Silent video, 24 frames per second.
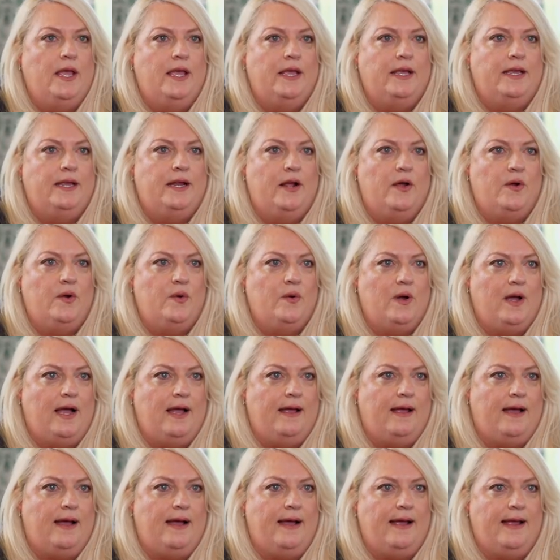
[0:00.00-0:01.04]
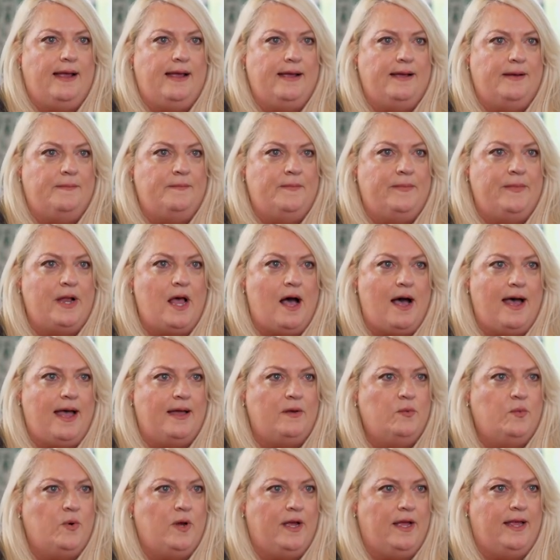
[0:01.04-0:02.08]
you know i, I am
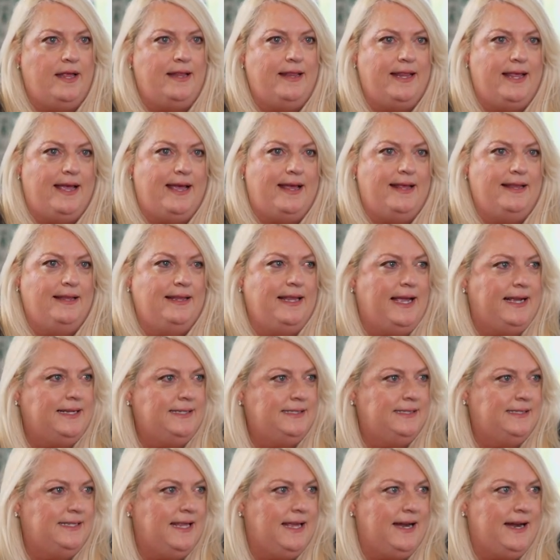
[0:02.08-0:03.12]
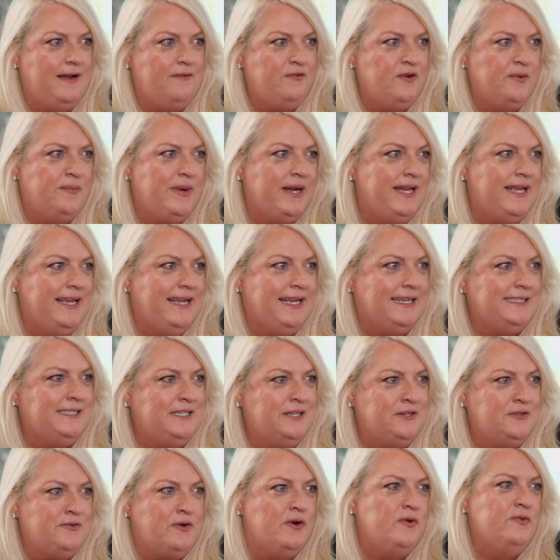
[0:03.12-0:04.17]
not one that likes that everybody gets
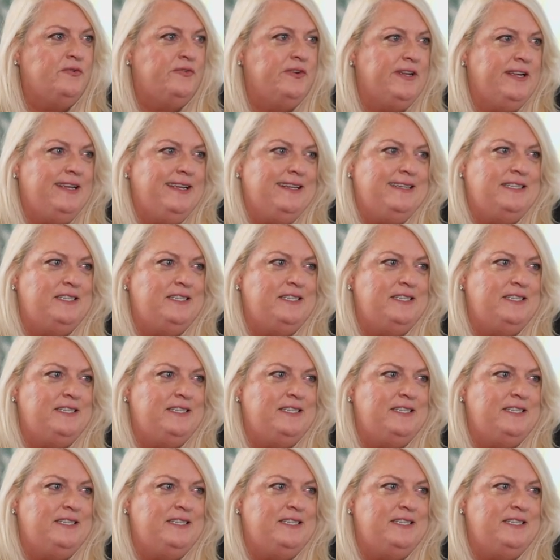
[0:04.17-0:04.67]
a trophy in